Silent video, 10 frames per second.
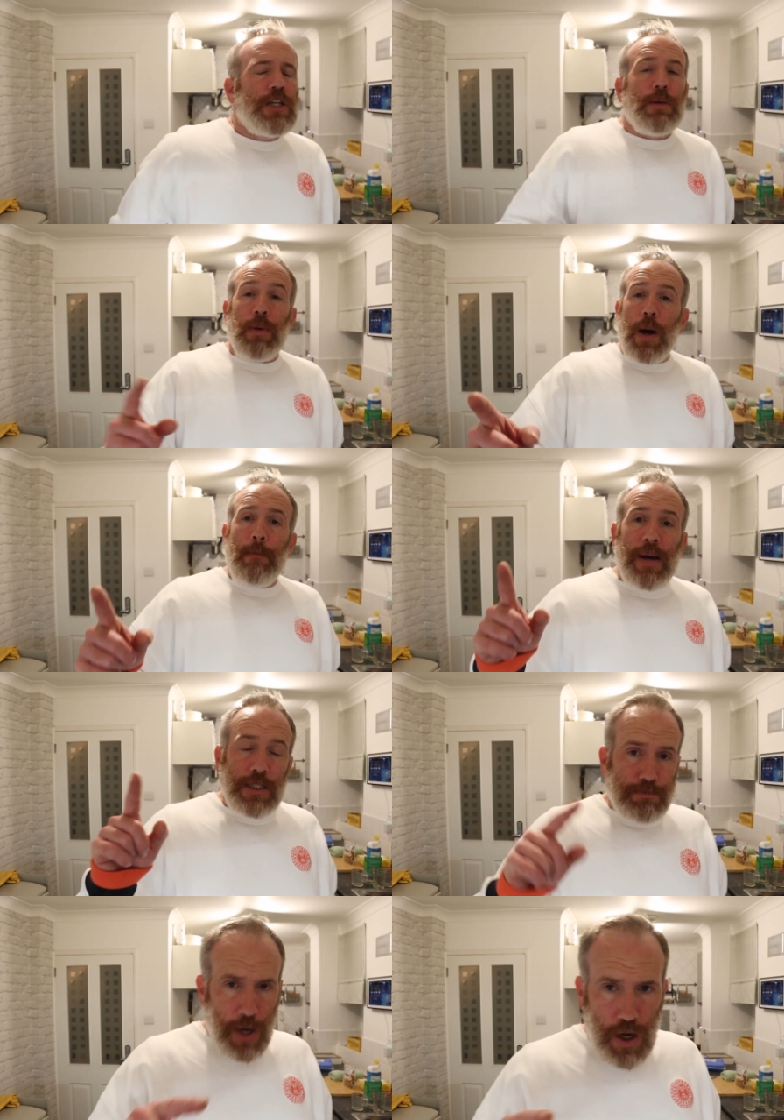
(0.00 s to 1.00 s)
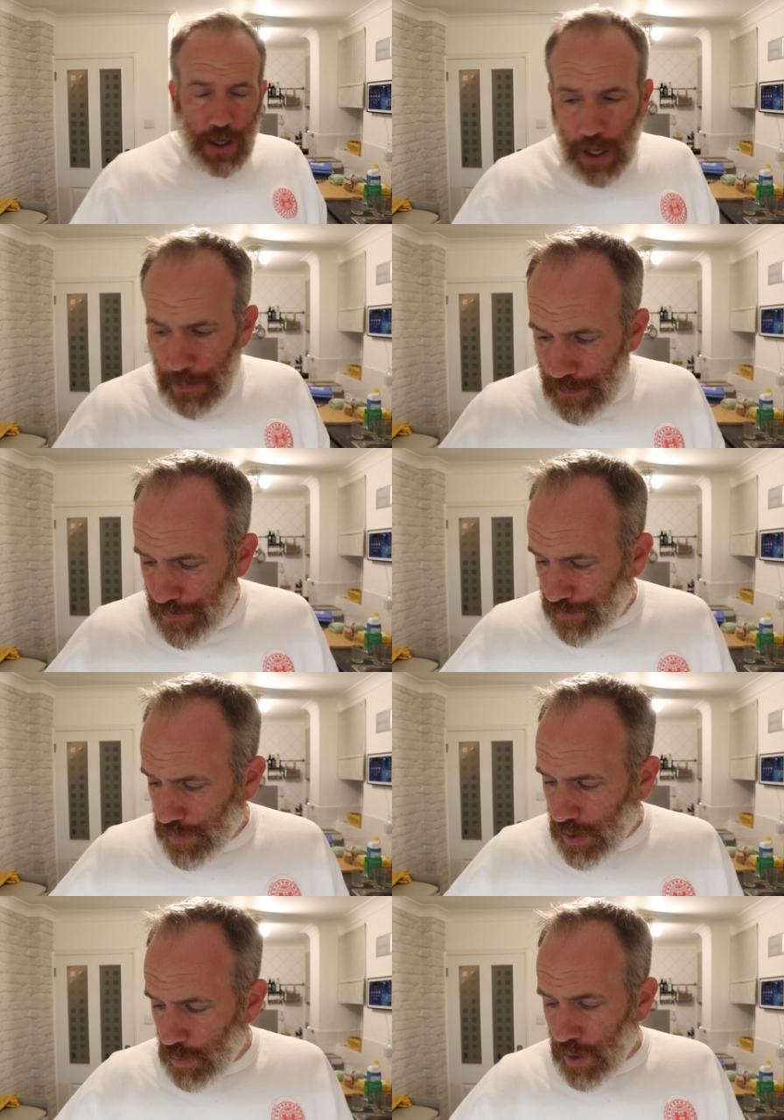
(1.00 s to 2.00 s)
as a plant-based burger,
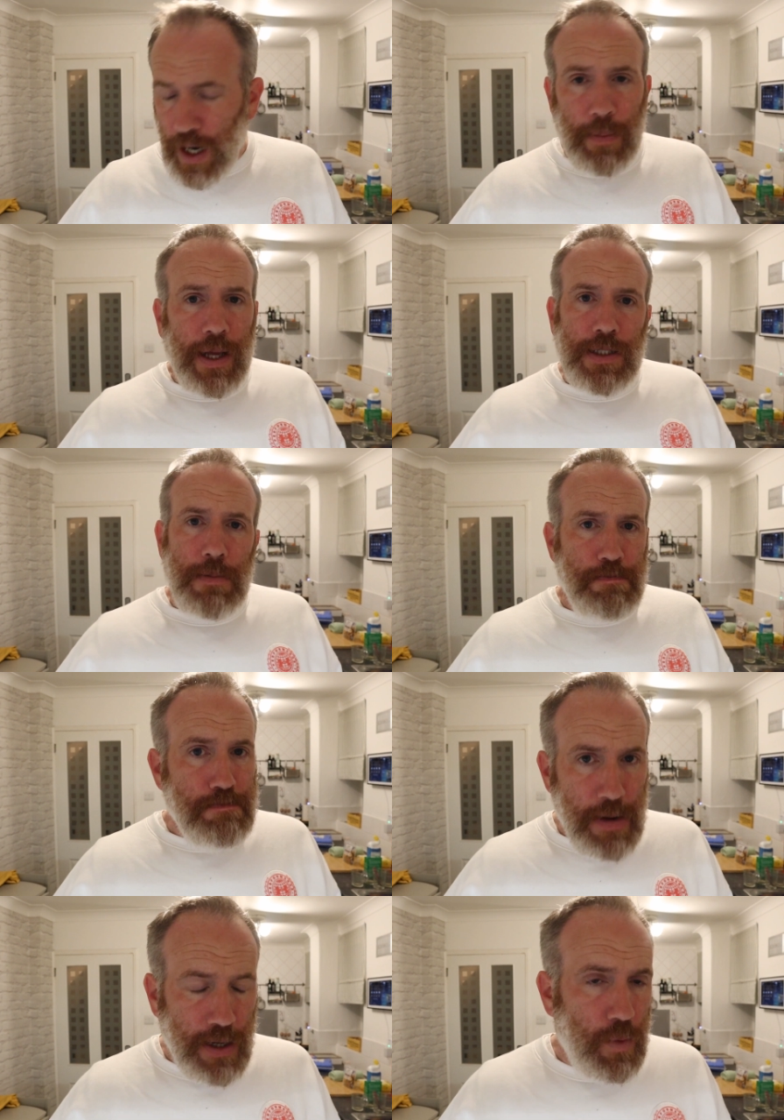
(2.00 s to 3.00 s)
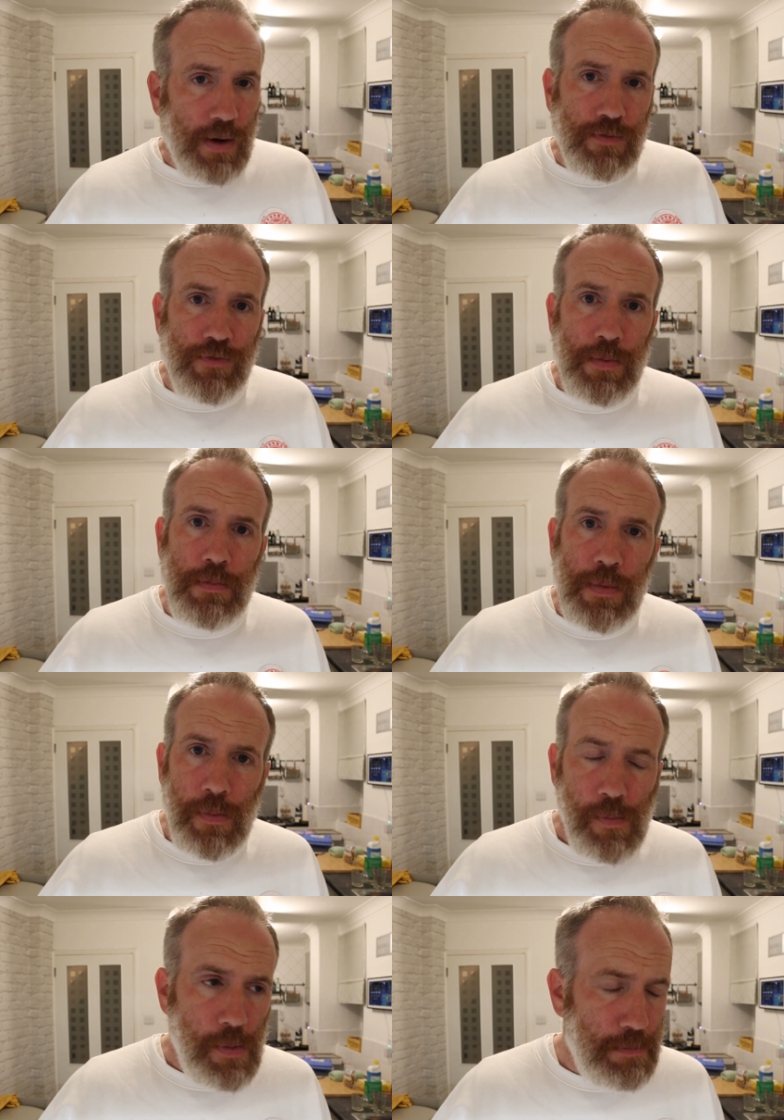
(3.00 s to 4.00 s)
we're going up against a big one from
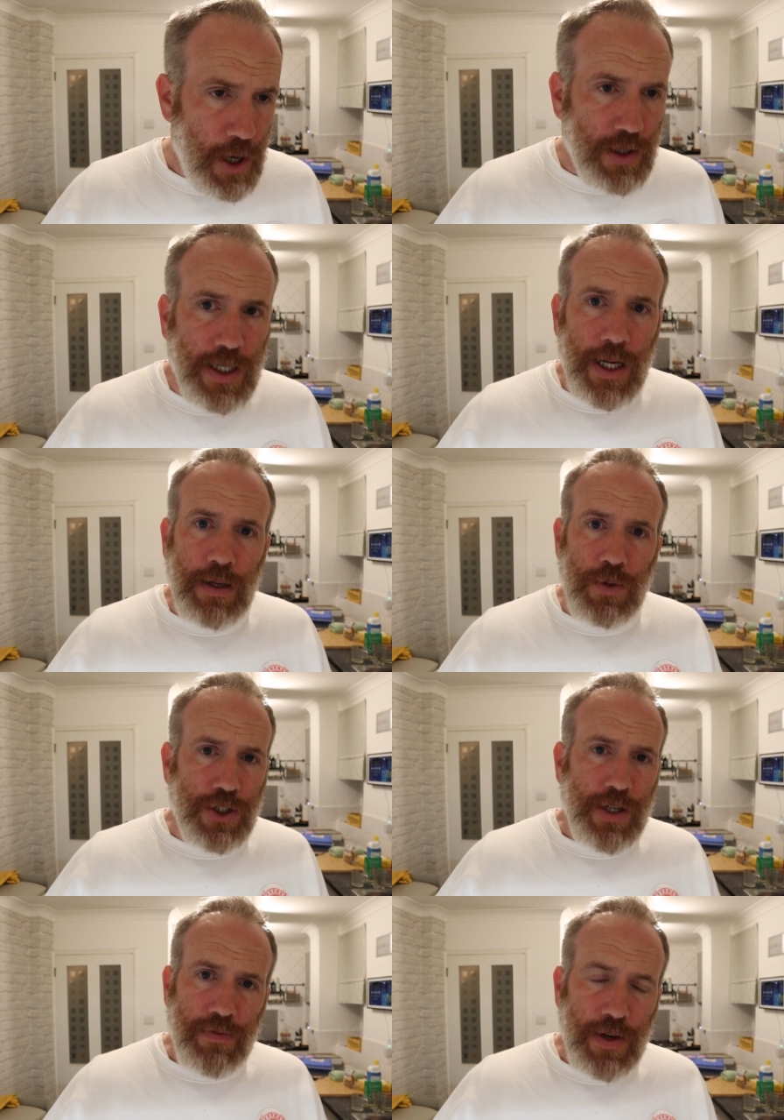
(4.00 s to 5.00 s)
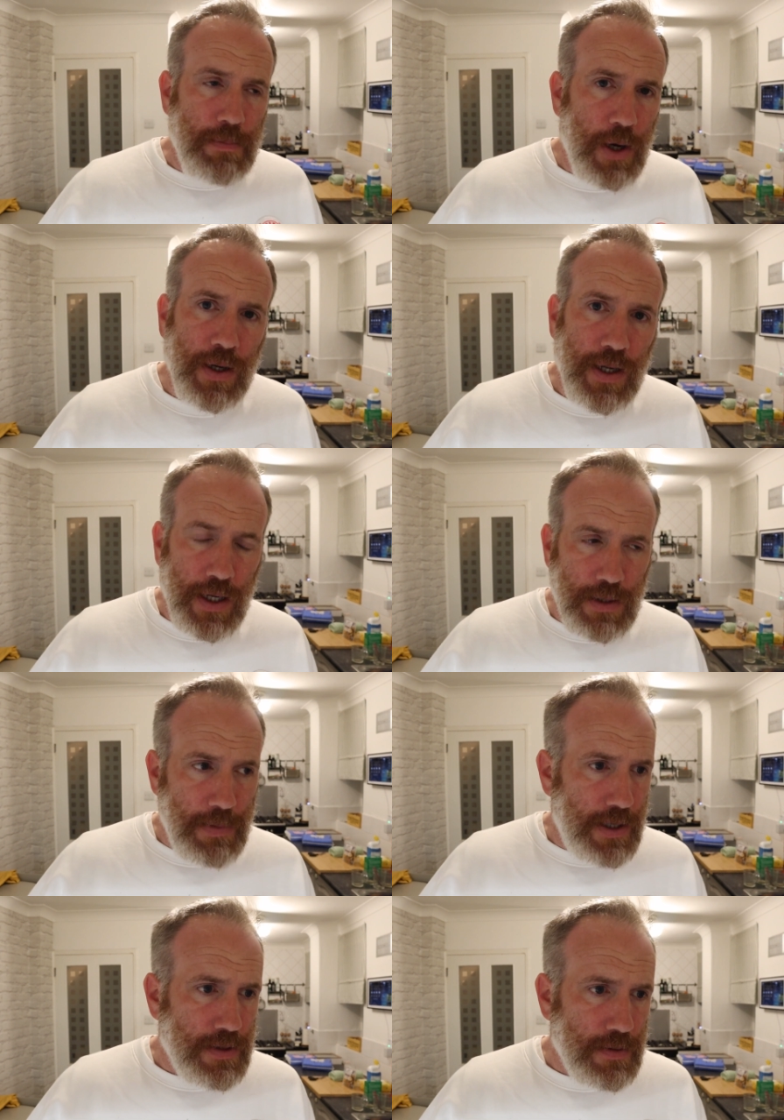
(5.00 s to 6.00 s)
Burger King, which definitely Burger King is
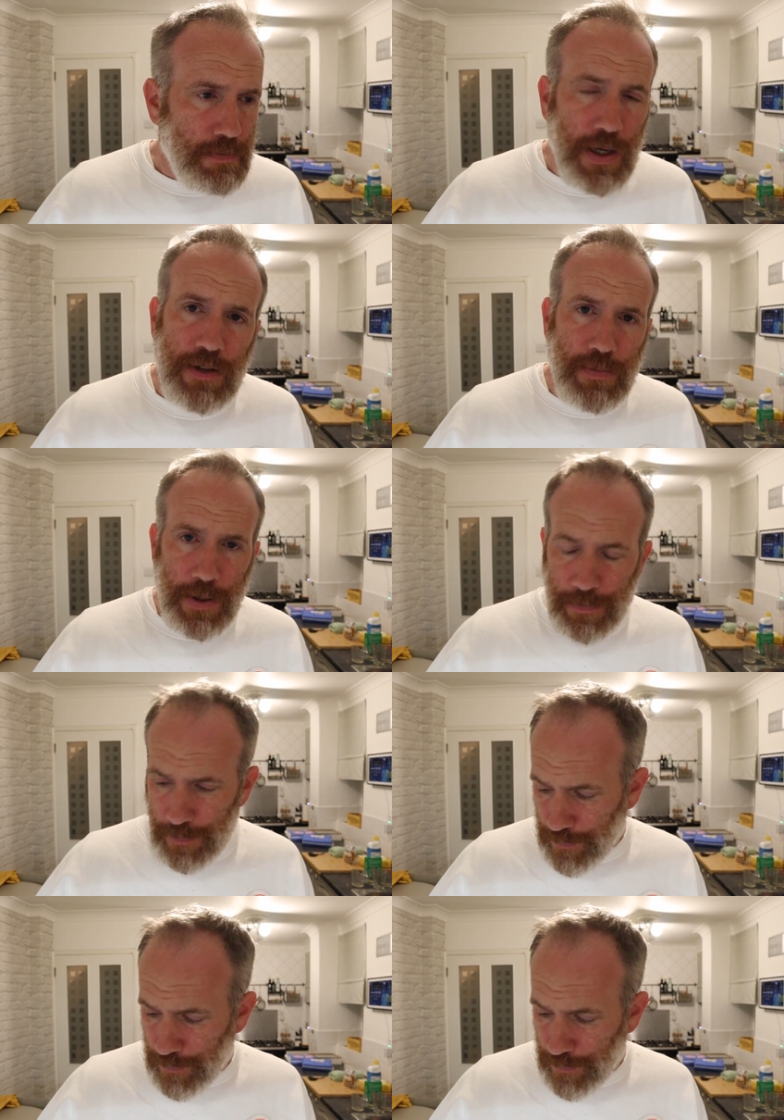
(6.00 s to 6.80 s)
best, believe me.